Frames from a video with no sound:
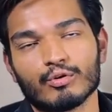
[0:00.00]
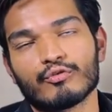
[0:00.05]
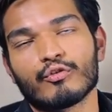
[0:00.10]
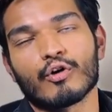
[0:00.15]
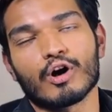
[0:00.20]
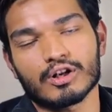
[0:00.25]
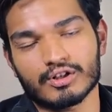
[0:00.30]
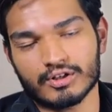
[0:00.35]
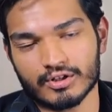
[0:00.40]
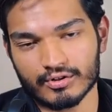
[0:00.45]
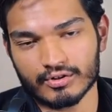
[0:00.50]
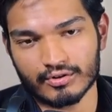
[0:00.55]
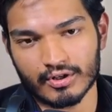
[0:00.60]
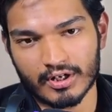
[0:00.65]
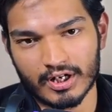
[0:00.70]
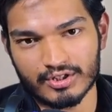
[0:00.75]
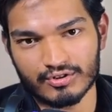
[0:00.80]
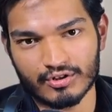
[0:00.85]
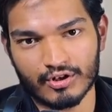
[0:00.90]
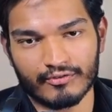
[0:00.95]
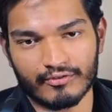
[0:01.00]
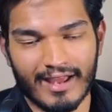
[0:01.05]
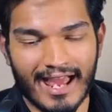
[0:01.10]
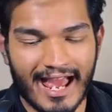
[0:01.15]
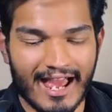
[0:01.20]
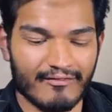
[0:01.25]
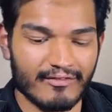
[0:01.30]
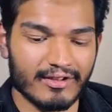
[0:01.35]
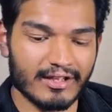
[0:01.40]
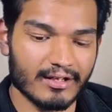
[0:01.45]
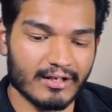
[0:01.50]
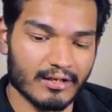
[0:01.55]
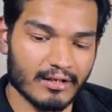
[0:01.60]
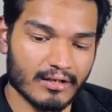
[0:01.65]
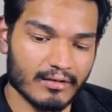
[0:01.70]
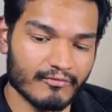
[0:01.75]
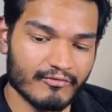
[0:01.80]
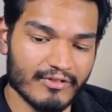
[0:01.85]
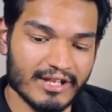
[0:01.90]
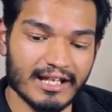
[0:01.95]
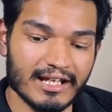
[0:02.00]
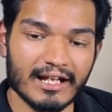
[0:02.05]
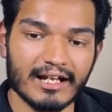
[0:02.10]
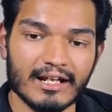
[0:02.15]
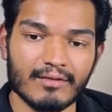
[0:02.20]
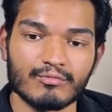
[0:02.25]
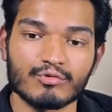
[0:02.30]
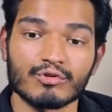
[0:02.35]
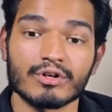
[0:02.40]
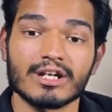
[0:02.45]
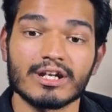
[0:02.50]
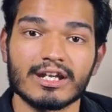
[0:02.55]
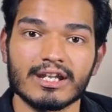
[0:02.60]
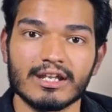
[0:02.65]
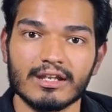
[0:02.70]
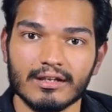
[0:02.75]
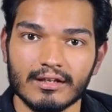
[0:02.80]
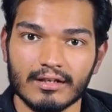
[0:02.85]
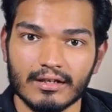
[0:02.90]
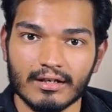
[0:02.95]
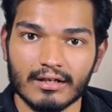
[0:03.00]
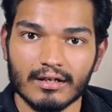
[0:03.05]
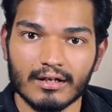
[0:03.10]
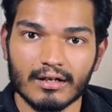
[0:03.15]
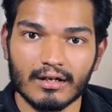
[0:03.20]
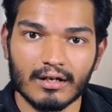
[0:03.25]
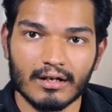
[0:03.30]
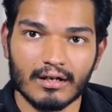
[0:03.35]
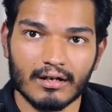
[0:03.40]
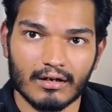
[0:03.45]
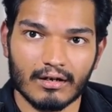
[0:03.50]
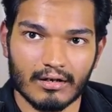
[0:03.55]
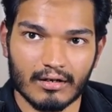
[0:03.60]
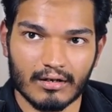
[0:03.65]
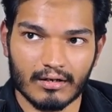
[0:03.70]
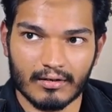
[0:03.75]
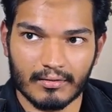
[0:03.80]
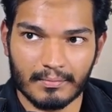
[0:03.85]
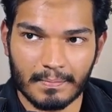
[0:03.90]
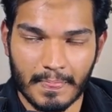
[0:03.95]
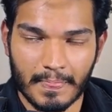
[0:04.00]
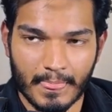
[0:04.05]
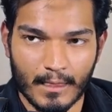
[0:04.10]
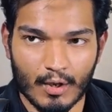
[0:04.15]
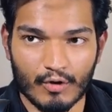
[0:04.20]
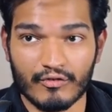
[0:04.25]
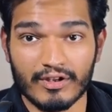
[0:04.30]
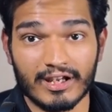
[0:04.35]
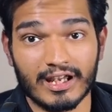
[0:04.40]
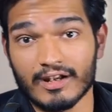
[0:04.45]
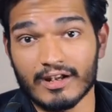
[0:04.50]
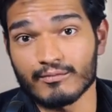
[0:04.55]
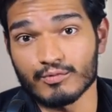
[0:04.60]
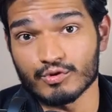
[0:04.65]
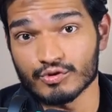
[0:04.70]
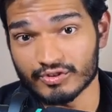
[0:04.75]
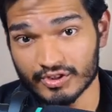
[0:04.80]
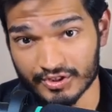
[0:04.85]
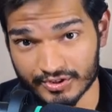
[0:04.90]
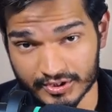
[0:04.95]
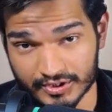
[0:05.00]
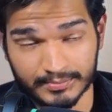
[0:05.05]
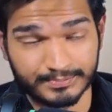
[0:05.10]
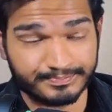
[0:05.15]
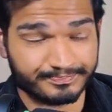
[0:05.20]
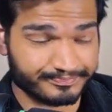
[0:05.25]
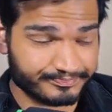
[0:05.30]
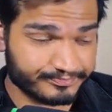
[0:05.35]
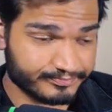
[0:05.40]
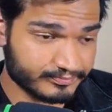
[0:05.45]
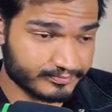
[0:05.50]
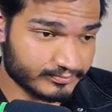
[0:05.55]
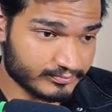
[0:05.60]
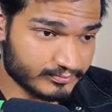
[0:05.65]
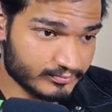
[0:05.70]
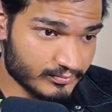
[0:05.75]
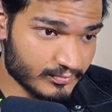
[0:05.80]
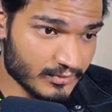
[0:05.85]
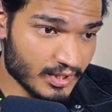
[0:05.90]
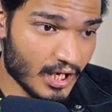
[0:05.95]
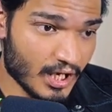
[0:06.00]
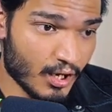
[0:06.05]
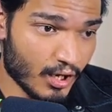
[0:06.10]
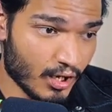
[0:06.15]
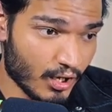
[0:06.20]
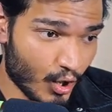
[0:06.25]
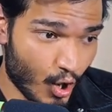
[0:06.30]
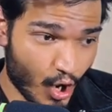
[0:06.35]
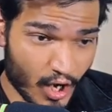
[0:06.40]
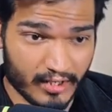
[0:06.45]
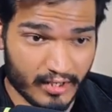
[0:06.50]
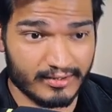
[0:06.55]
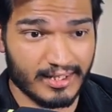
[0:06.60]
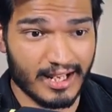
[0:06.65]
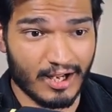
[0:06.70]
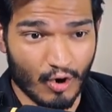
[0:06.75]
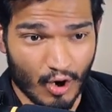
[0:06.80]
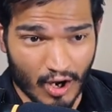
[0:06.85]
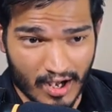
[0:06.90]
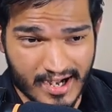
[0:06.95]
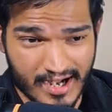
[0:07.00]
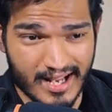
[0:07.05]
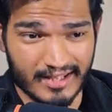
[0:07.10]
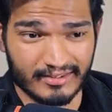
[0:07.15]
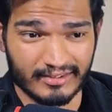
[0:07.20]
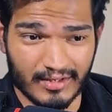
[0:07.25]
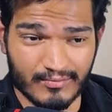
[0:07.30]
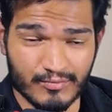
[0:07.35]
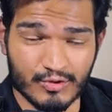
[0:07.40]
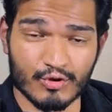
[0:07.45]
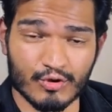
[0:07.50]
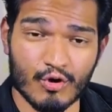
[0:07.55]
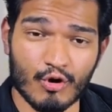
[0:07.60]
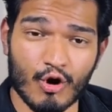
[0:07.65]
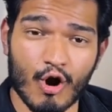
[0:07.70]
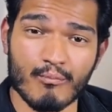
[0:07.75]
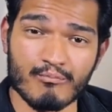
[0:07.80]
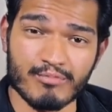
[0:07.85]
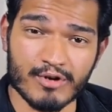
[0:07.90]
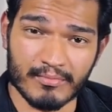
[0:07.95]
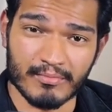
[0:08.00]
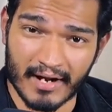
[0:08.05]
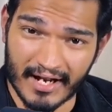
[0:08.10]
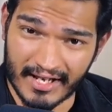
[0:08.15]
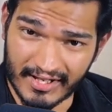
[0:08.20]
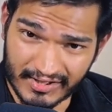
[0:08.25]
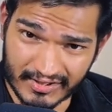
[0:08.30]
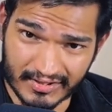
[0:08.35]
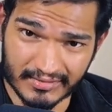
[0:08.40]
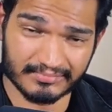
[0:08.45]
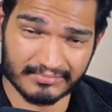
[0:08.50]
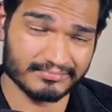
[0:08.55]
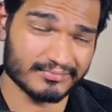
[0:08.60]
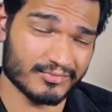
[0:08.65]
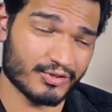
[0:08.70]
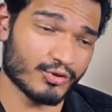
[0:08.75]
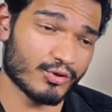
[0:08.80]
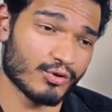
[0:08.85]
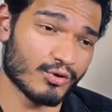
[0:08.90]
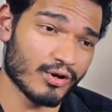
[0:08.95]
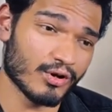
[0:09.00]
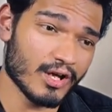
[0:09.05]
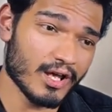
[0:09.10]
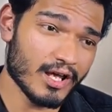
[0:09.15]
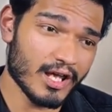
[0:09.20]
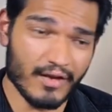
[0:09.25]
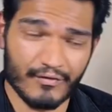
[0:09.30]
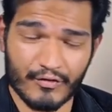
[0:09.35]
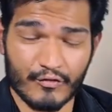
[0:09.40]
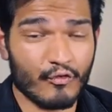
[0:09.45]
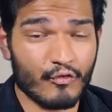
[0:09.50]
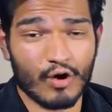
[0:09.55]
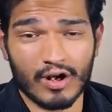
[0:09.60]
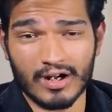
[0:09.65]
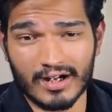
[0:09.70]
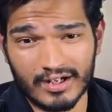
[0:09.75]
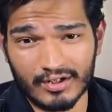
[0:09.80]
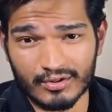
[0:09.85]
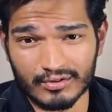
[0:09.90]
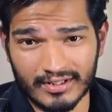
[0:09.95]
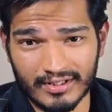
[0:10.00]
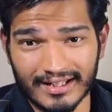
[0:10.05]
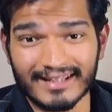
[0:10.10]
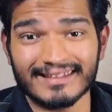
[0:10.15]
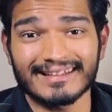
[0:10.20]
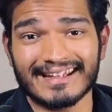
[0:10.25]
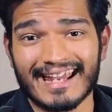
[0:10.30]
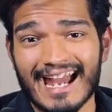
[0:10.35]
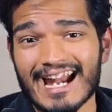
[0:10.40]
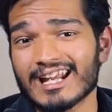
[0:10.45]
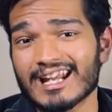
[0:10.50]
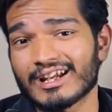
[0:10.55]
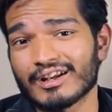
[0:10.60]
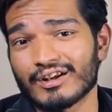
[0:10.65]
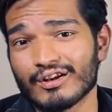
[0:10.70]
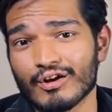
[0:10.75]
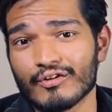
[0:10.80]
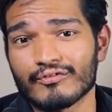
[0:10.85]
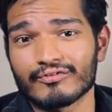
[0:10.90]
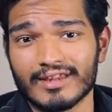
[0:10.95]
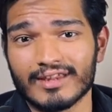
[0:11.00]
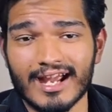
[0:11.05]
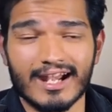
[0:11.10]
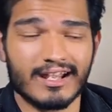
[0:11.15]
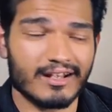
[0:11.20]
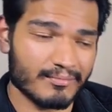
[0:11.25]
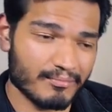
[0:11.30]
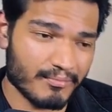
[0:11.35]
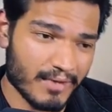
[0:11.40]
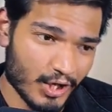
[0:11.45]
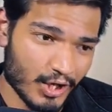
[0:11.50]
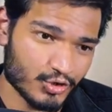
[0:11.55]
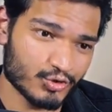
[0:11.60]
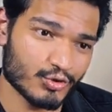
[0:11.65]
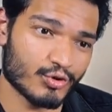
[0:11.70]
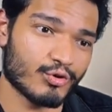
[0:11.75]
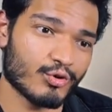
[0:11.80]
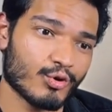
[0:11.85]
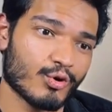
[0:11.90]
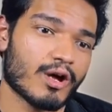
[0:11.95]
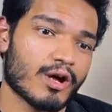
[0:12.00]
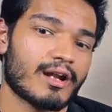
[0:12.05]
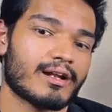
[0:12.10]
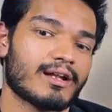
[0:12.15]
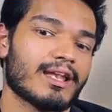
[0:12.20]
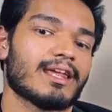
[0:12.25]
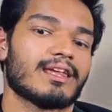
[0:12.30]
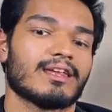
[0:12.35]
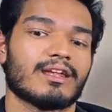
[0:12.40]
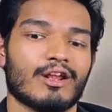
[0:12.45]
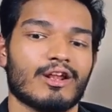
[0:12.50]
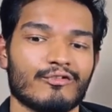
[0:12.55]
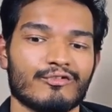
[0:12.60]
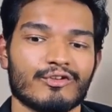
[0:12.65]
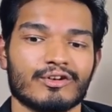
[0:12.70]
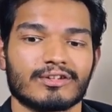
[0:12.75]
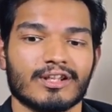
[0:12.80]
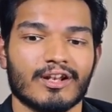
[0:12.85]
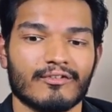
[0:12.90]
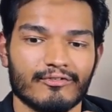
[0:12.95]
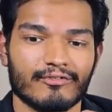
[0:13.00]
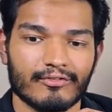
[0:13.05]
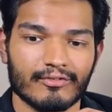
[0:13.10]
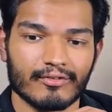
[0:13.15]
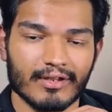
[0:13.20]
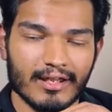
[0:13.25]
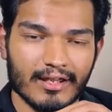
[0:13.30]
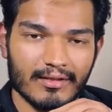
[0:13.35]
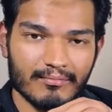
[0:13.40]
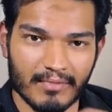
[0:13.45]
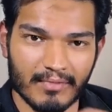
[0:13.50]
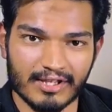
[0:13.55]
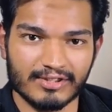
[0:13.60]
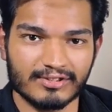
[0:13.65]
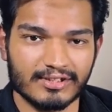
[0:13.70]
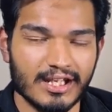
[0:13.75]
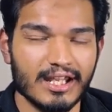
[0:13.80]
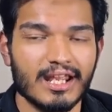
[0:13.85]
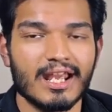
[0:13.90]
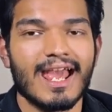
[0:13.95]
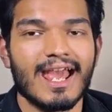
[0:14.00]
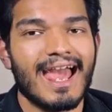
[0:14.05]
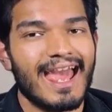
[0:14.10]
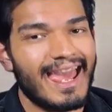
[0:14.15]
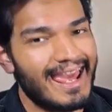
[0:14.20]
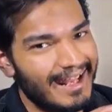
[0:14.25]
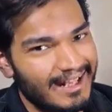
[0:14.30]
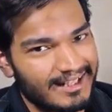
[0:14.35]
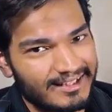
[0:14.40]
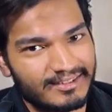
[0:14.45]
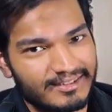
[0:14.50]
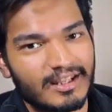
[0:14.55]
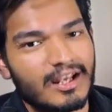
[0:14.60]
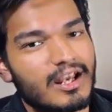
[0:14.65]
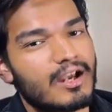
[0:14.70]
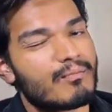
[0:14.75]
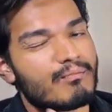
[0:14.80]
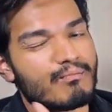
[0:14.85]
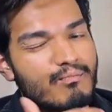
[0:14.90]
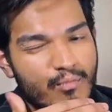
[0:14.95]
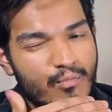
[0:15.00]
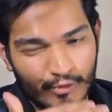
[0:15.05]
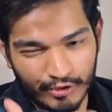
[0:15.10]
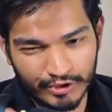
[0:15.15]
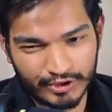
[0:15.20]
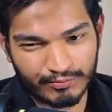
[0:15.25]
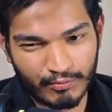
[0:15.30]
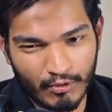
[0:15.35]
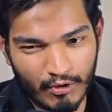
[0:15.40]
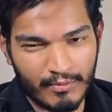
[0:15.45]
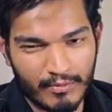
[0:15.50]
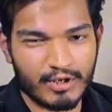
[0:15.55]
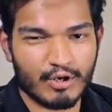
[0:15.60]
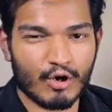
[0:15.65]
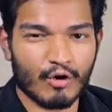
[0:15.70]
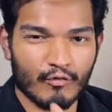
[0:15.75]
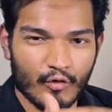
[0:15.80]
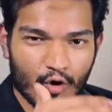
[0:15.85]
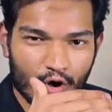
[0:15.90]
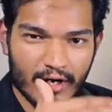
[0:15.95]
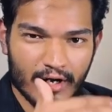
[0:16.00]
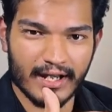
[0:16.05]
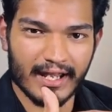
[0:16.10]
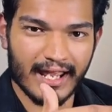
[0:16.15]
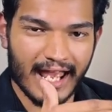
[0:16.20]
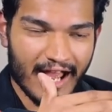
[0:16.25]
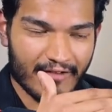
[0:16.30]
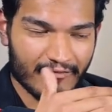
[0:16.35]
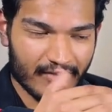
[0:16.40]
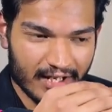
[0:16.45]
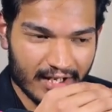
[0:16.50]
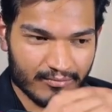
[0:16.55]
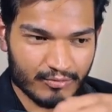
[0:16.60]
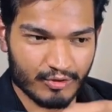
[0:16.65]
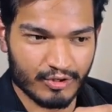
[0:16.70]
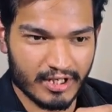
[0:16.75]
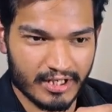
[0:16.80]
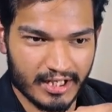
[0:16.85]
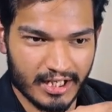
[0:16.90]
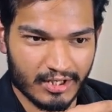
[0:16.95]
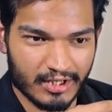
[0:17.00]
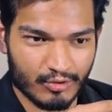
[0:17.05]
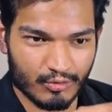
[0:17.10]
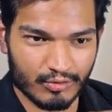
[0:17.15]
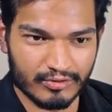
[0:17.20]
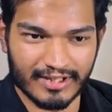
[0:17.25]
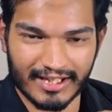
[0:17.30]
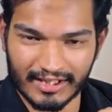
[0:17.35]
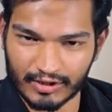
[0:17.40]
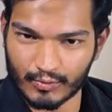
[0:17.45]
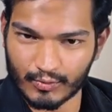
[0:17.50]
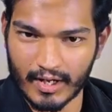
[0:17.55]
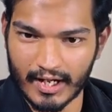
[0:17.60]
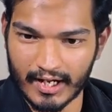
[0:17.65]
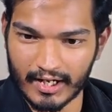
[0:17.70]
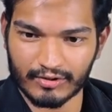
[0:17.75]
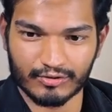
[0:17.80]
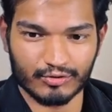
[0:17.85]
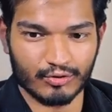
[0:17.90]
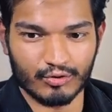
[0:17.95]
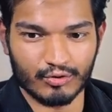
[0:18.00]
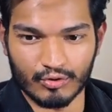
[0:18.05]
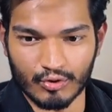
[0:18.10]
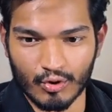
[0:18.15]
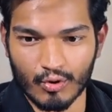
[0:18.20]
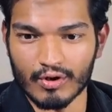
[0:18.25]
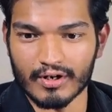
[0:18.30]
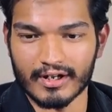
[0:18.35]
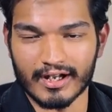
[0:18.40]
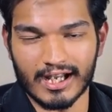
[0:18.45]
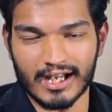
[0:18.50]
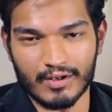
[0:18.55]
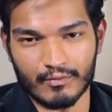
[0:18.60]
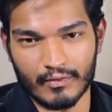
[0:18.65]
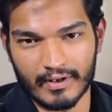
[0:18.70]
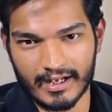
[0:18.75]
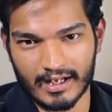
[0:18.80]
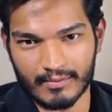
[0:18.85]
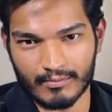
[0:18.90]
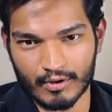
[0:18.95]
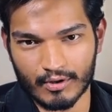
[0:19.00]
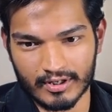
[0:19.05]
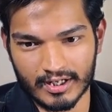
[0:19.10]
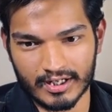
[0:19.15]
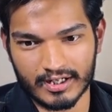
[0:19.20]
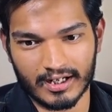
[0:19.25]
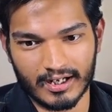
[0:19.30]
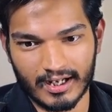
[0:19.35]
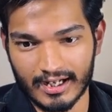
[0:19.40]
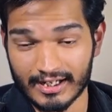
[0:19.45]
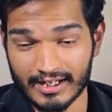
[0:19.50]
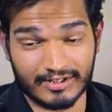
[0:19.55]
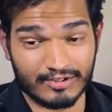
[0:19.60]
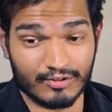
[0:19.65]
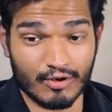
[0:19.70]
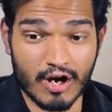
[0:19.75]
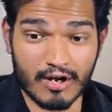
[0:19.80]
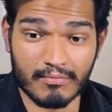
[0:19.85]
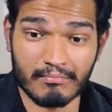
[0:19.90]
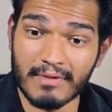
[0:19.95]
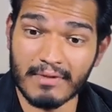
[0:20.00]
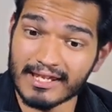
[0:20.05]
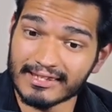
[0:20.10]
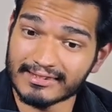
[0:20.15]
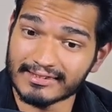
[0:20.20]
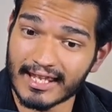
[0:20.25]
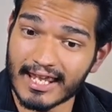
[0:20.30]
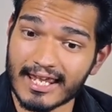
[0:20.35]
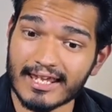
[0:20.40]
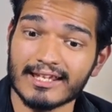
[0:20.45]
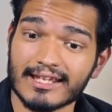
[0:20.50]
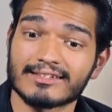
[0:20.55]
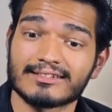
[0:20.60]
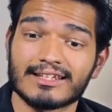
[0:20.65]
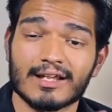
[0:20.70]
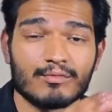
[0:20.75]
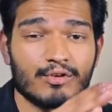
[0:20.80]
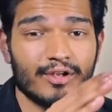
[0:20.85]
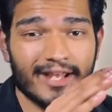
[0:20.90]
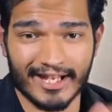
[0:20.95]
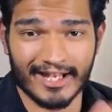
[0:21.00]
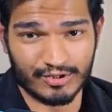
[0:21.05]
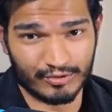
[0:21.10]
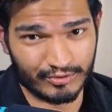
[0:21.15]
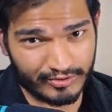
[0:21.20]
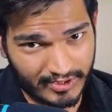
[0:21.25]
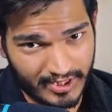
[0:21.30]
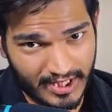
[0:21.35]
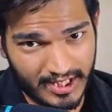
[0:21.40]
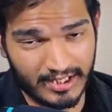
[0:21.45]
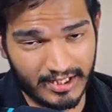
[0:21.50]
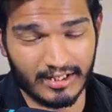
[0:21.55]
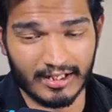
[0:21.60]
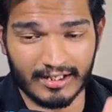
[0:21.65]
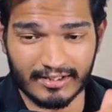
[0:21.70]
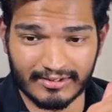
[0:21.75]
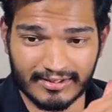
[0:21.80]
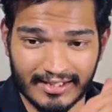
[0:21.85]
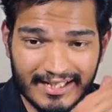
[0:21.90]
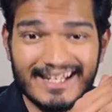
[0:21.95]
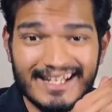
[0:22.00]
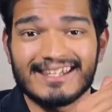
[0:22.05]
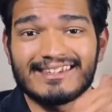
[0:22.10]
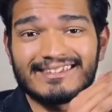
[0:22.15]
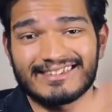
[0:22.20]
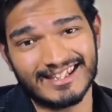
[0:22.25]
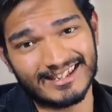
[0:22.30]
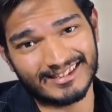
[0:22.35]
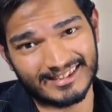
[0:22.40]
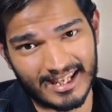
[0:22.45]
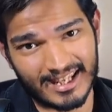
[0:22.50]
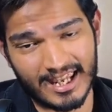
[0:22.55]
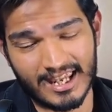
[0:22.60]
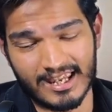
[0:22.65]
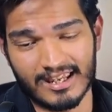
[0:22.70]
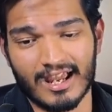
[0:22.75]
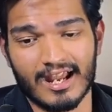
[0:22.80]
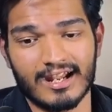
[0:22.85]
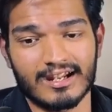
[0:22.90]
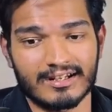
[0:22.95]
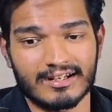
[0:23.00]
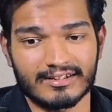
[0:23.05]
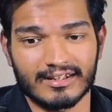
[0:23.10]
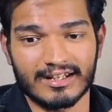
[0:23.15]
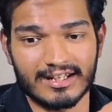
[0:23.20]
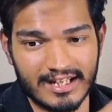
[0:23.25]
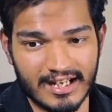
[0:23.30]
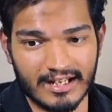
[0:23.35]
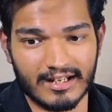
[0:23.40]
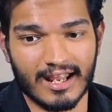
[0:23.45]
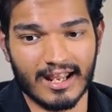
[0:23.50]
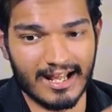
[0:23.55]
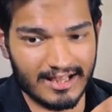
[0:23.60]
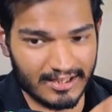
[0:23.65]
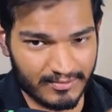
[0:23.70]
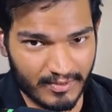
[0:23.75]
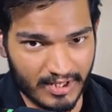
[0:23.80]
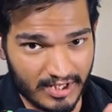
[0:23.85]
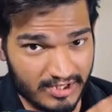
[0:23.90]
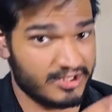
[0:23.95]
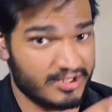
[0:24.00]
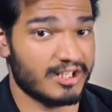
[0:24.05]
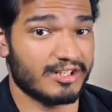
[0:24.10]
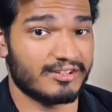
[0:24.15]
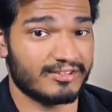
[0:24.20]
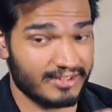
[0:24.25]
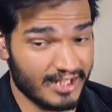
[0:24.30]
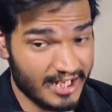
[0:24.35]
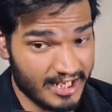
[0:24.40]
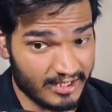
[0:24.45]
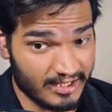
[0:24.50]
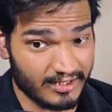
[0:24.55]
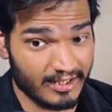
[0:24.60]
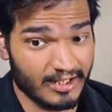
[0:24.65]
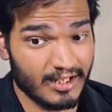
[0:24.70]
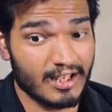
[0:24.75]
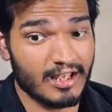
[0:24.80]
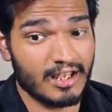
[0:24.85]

falls into the region of having a weaker immunity or weaker immune system, or they call it as immunocompromised. So if you fall into the category of that, make sure you are taking care of yourself immensely. Else, most probably you already have an immunity to this virus, so don't really worry about it. It's not me saying, it's WHO saying, it's CDC saying, and it's Indian Health Ministry saying